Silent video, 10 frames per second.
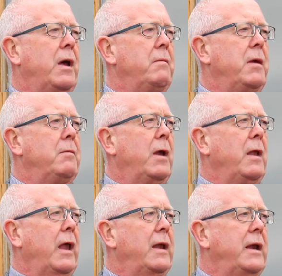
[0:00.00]
that,
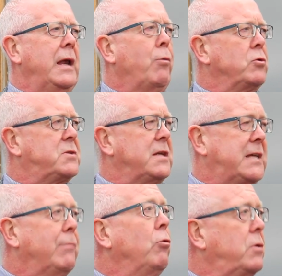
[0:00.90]
that enables
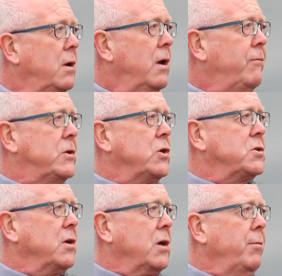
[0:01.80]
disabled fishers
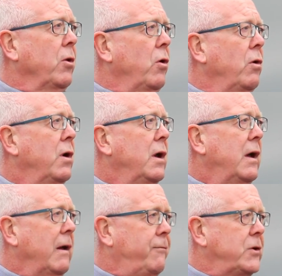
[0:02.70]
to come along
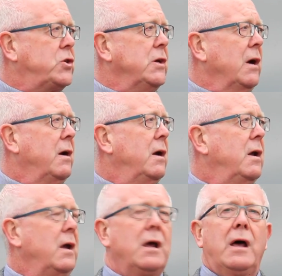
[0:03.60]
and fish here
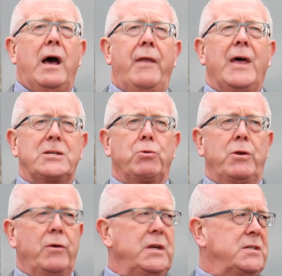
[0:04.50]
and that's one
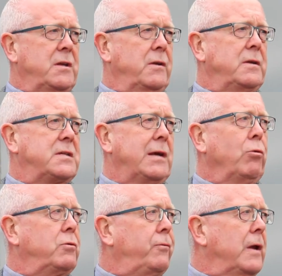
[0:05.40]
of the reasons that the
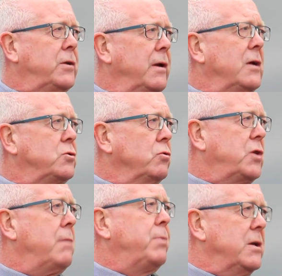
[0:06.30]
disabled international
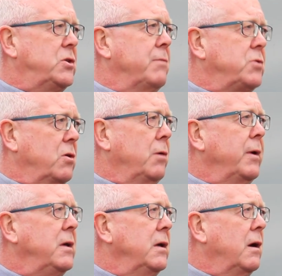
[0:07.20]
championships are
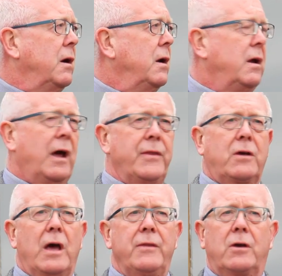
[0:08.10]
coming here in
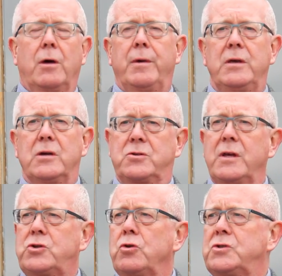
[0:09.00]
the in the coming year. So
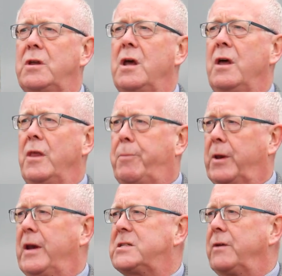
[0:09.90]
that shows the, the
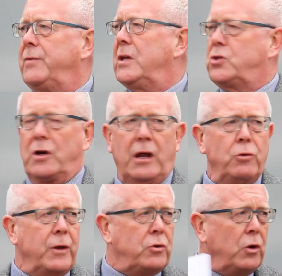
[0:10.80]
progressive nature. I
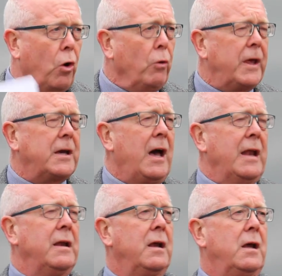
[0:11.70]
know they're doing all they
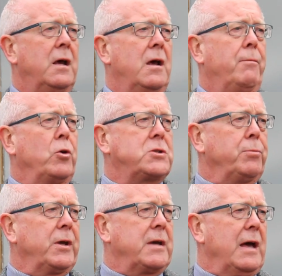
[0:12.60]
can,
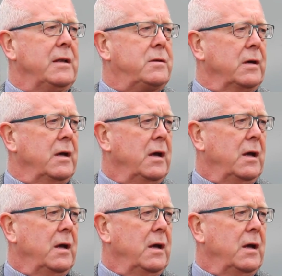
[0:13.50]
possibly can, to